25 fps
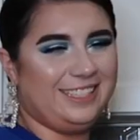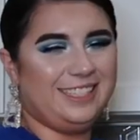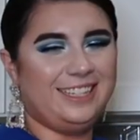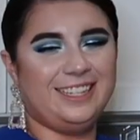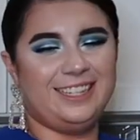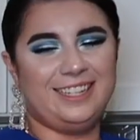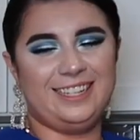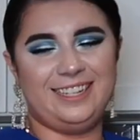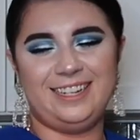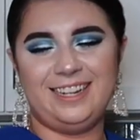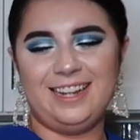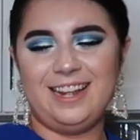
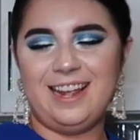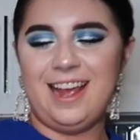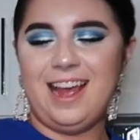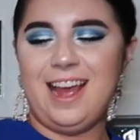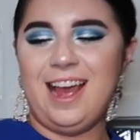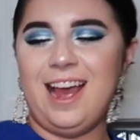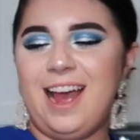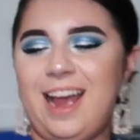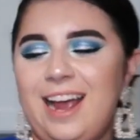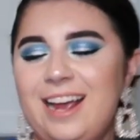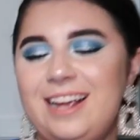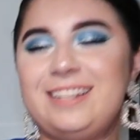
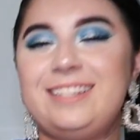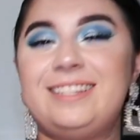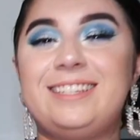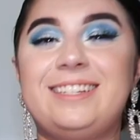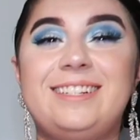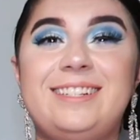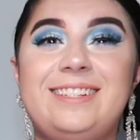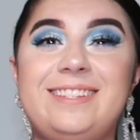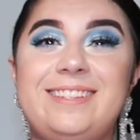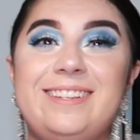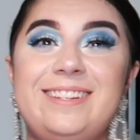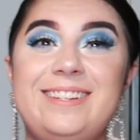I
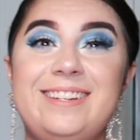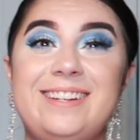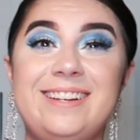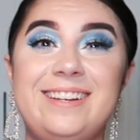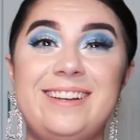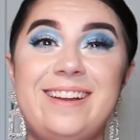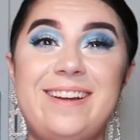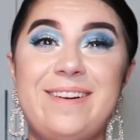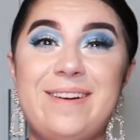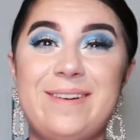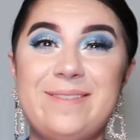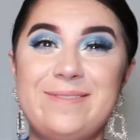seriously didn't
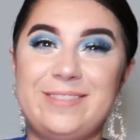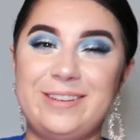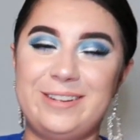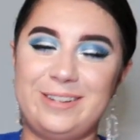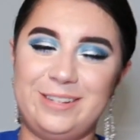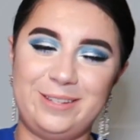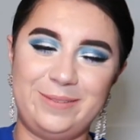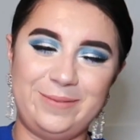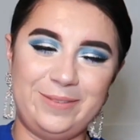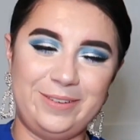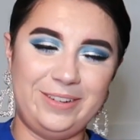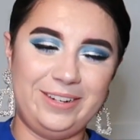know I put
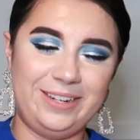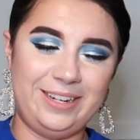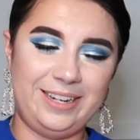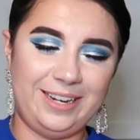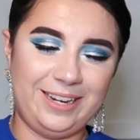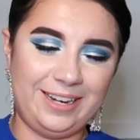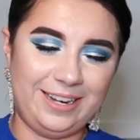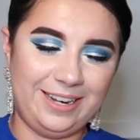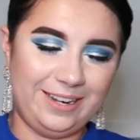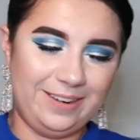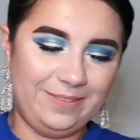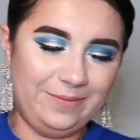a spoon in
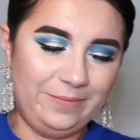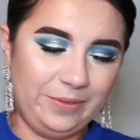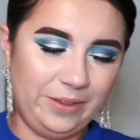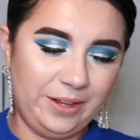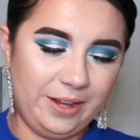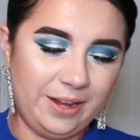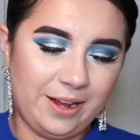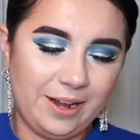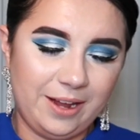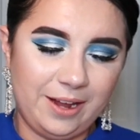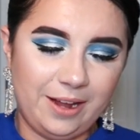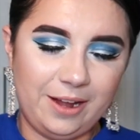here.
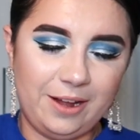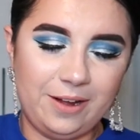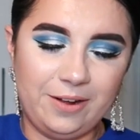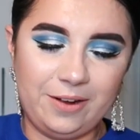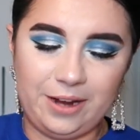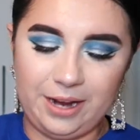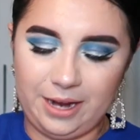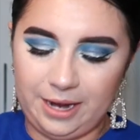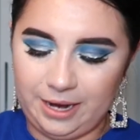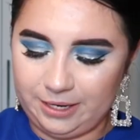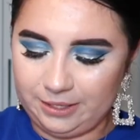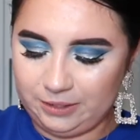
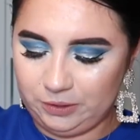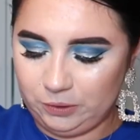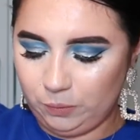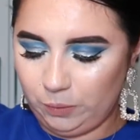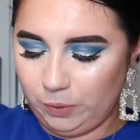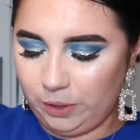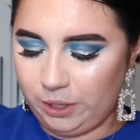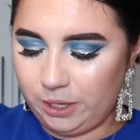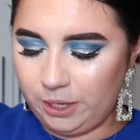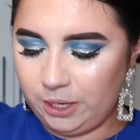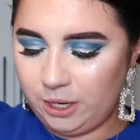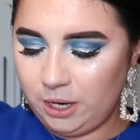Okay, so
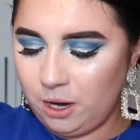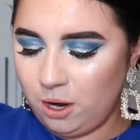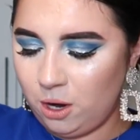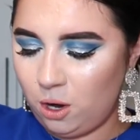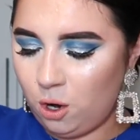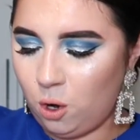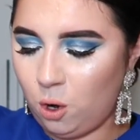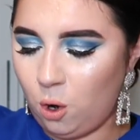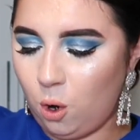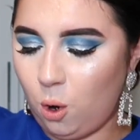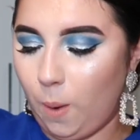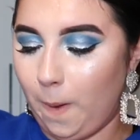we're
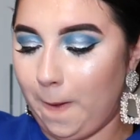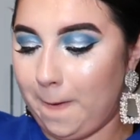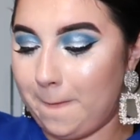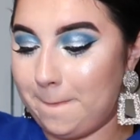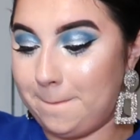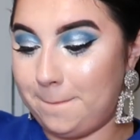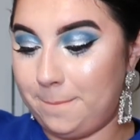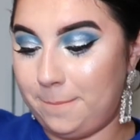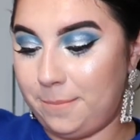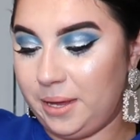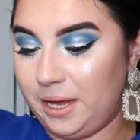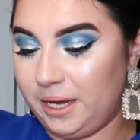gonna
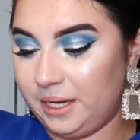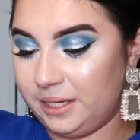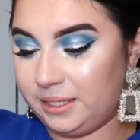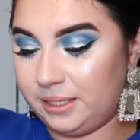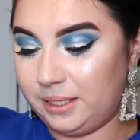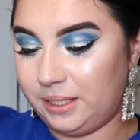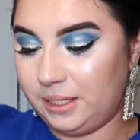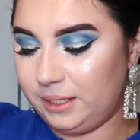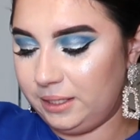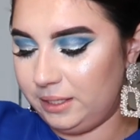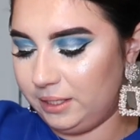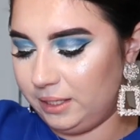mix
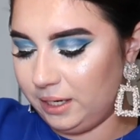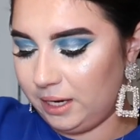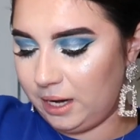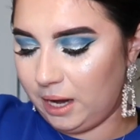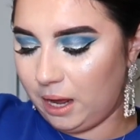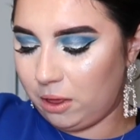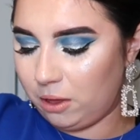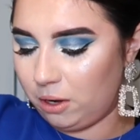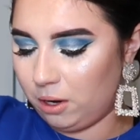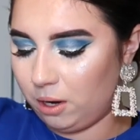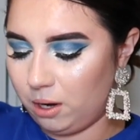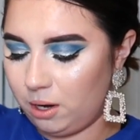this
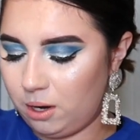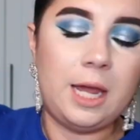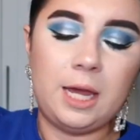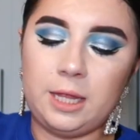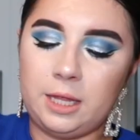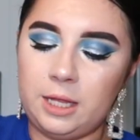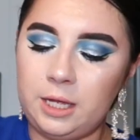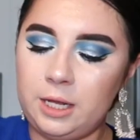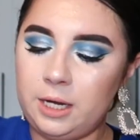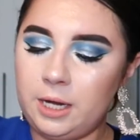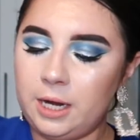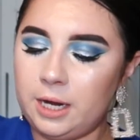together.
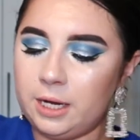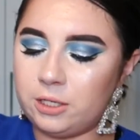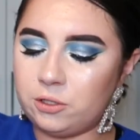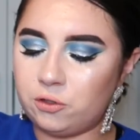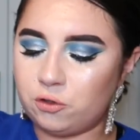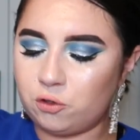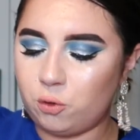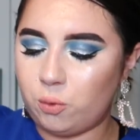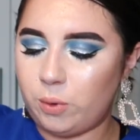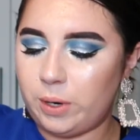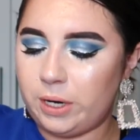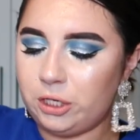And the
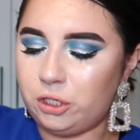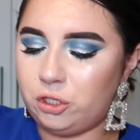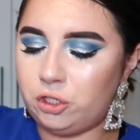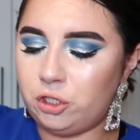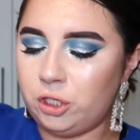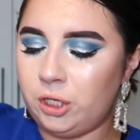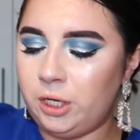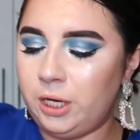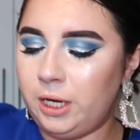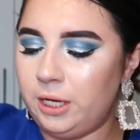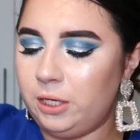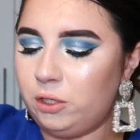next
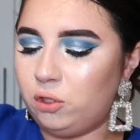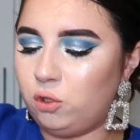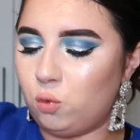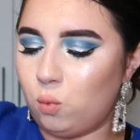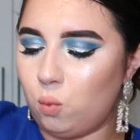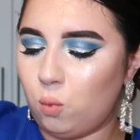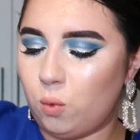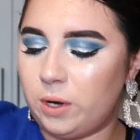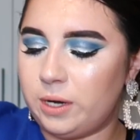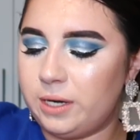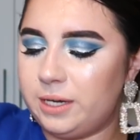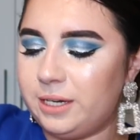question is,
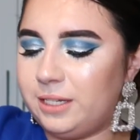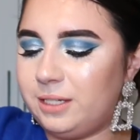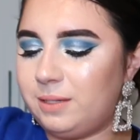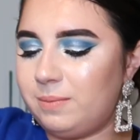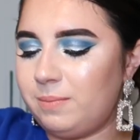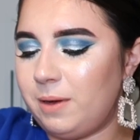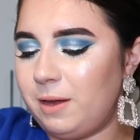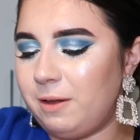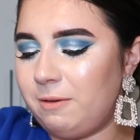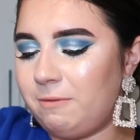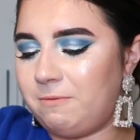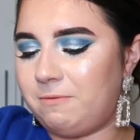what is
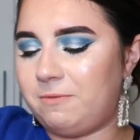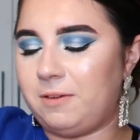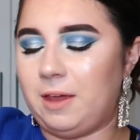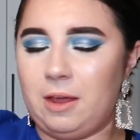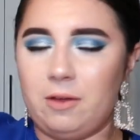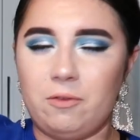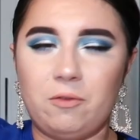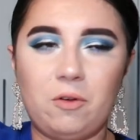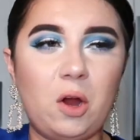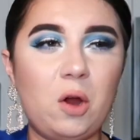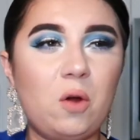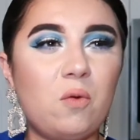my
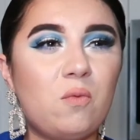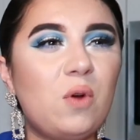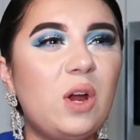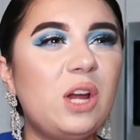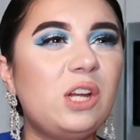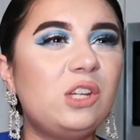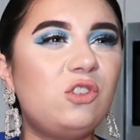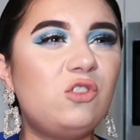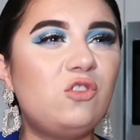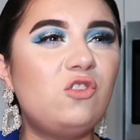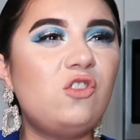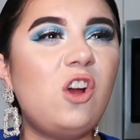favorite
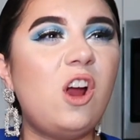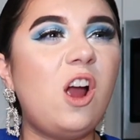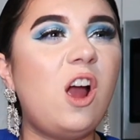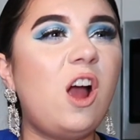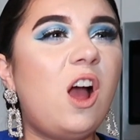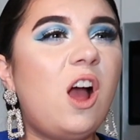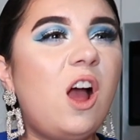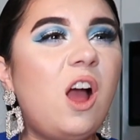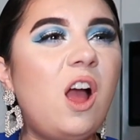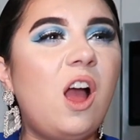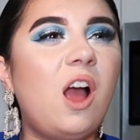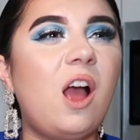
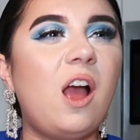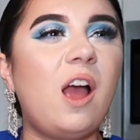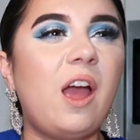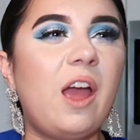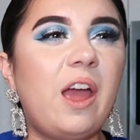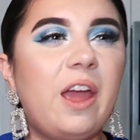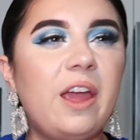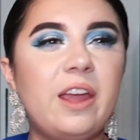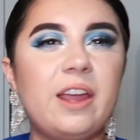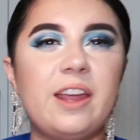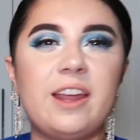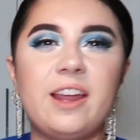restaurant?